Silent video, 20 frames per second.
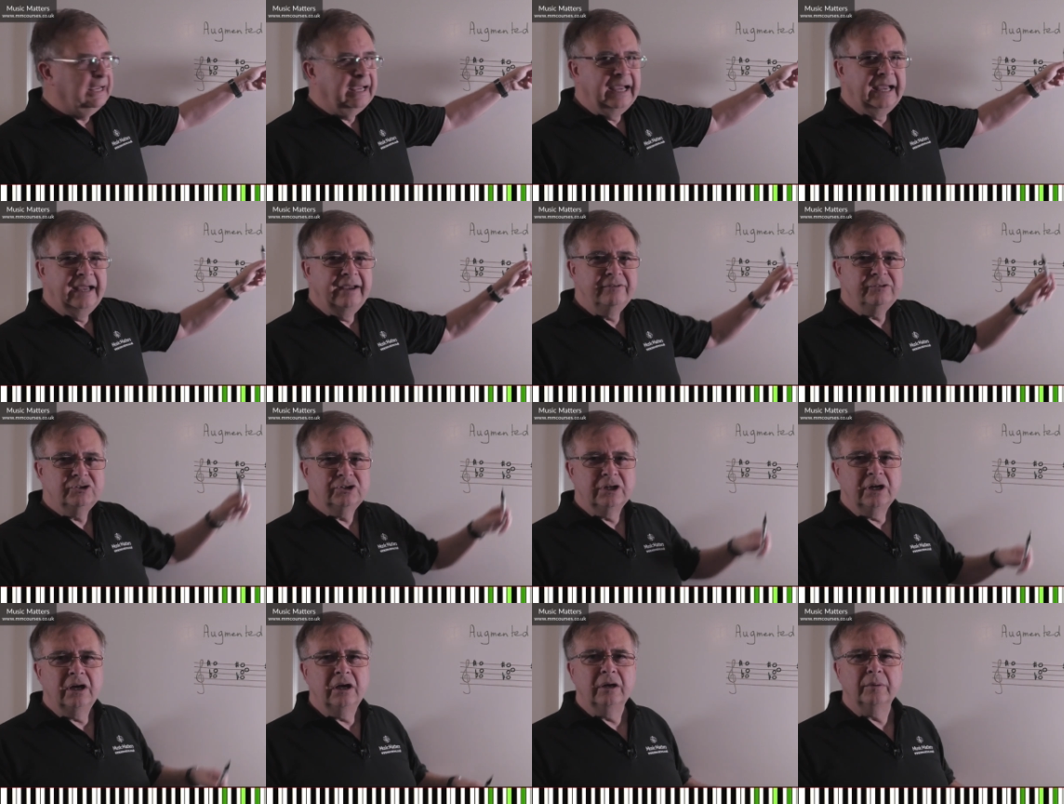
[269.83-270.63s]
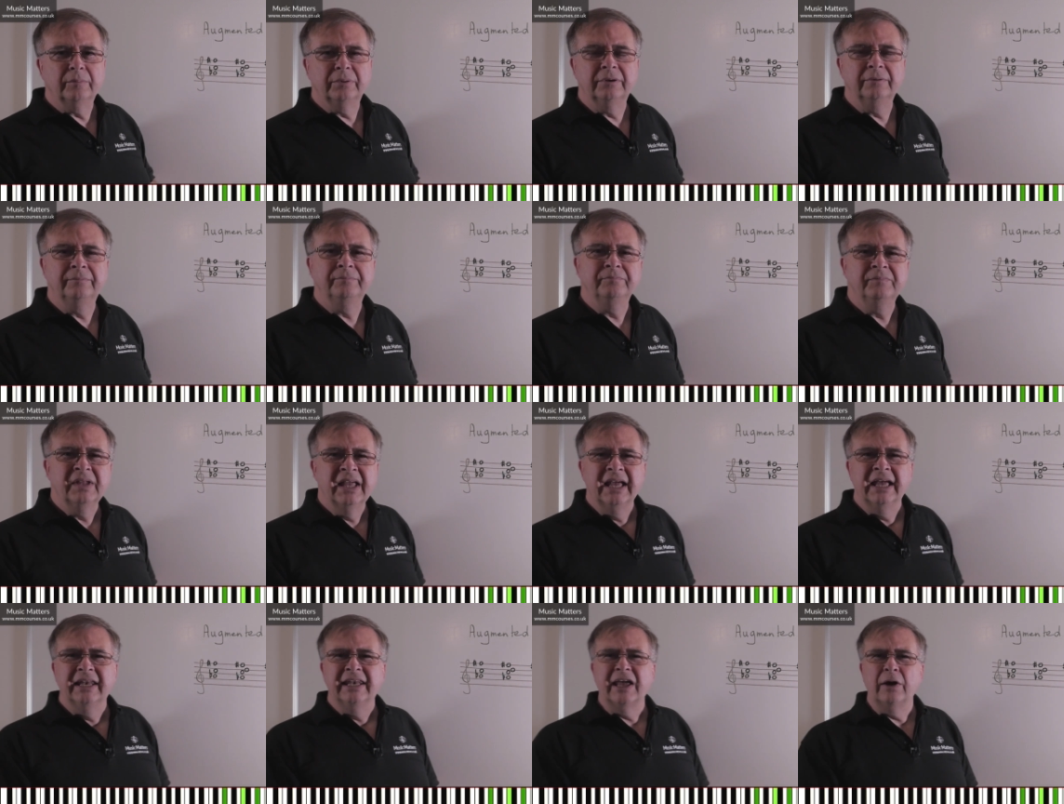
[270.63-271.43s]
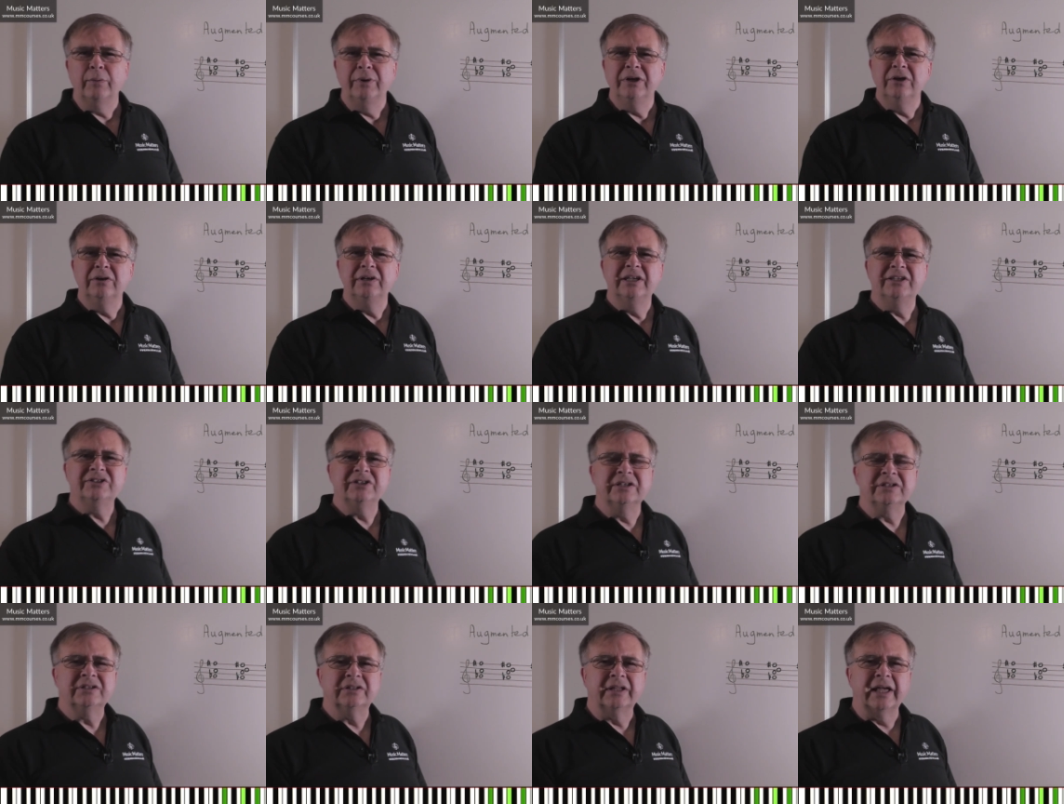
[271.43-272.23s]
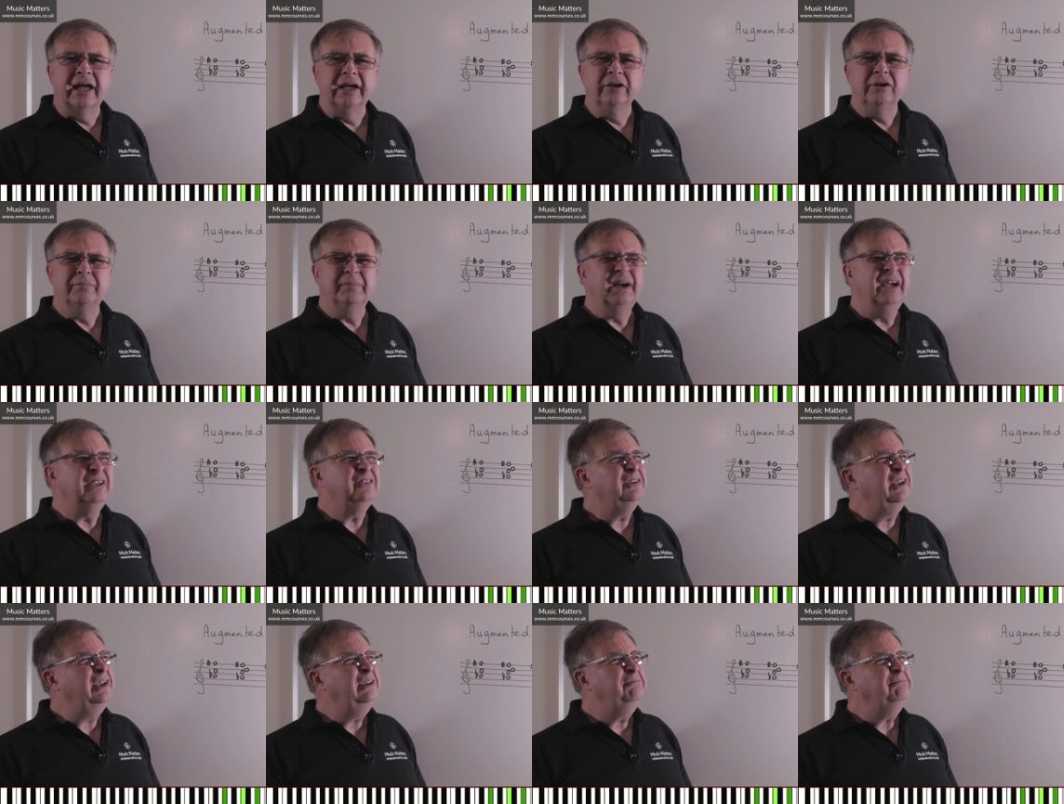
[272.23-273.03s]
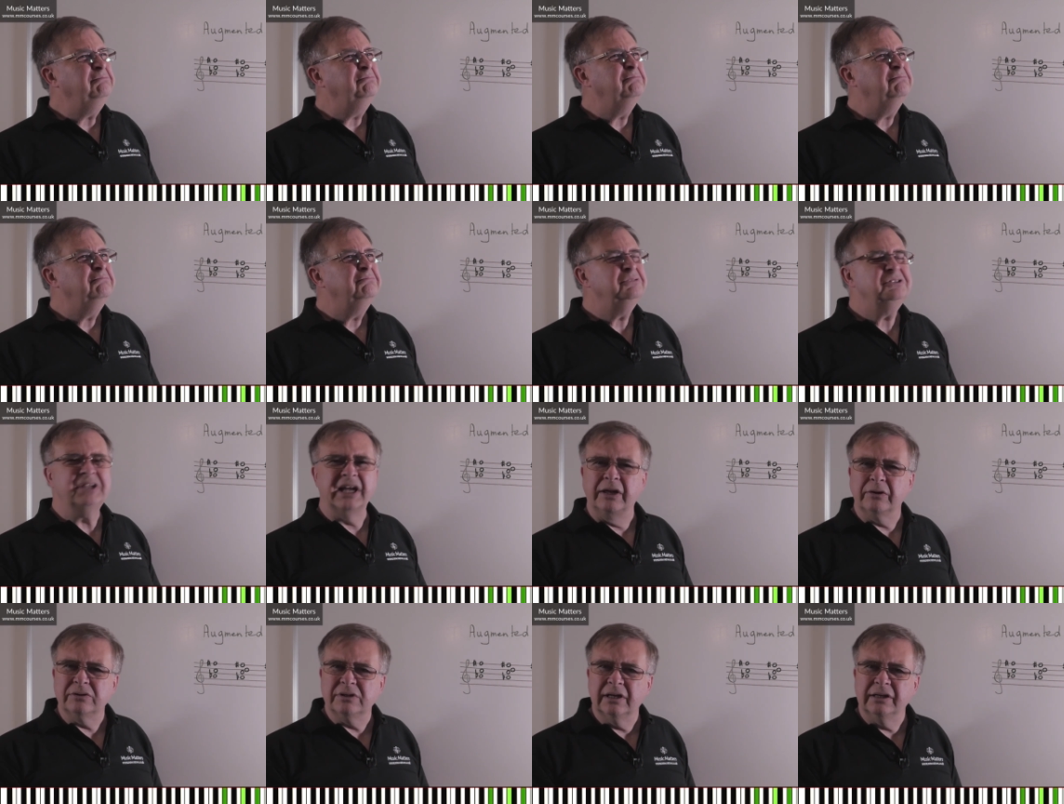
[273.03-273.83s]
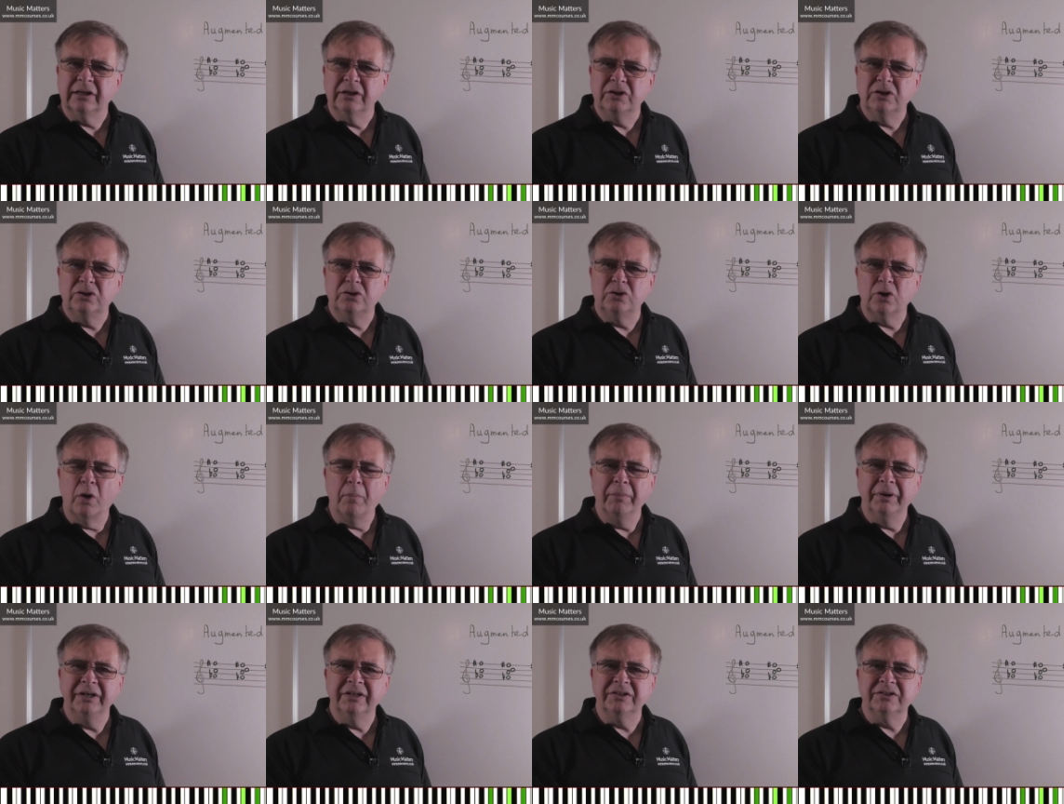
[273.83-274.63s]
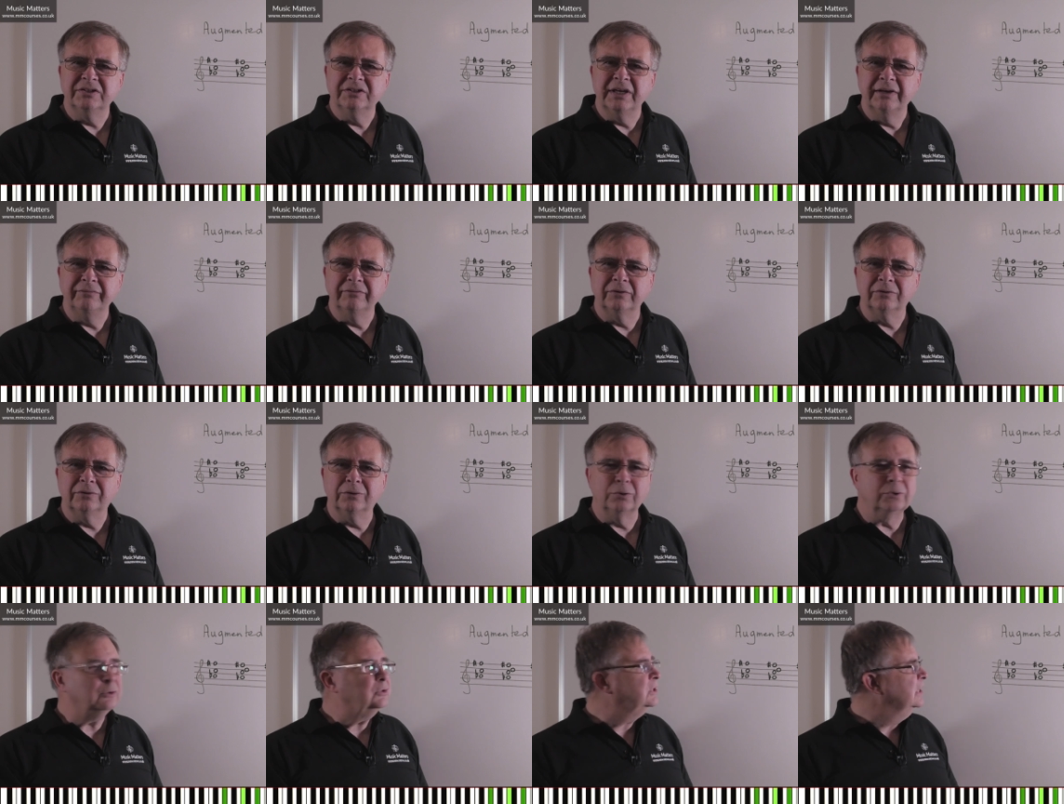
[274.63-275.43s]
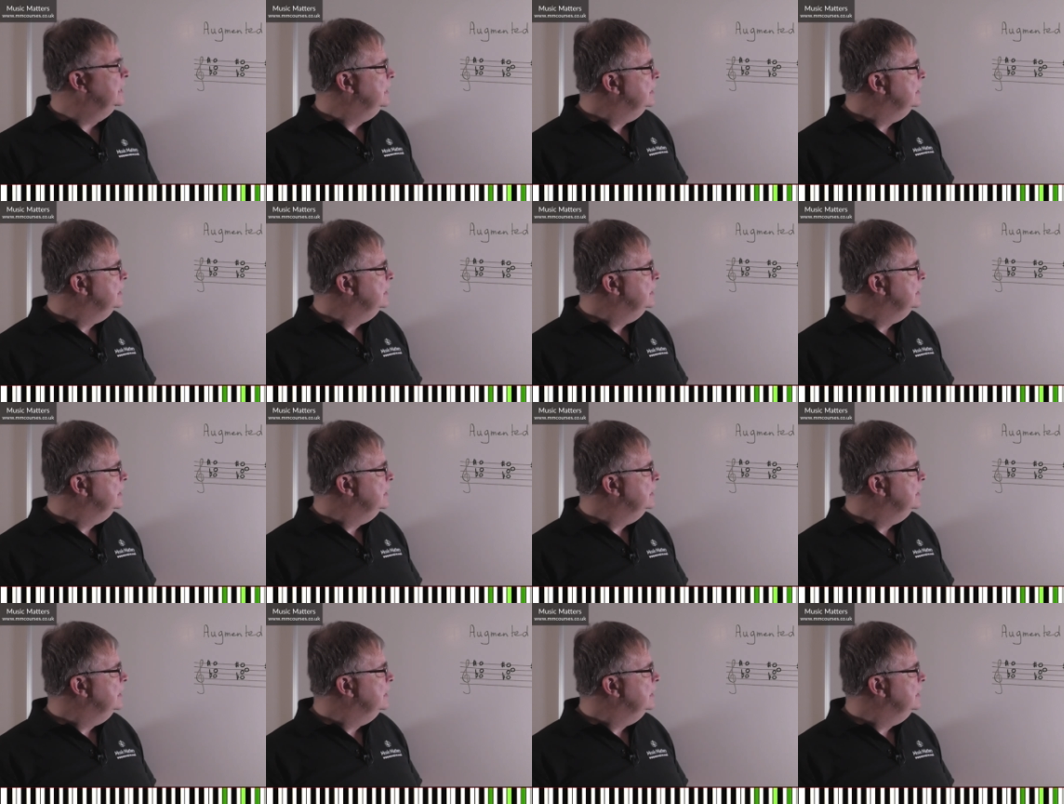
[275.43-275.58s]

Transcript: F sharp. Now when you listen to that, you might say, sounds like a dominant seventh chord.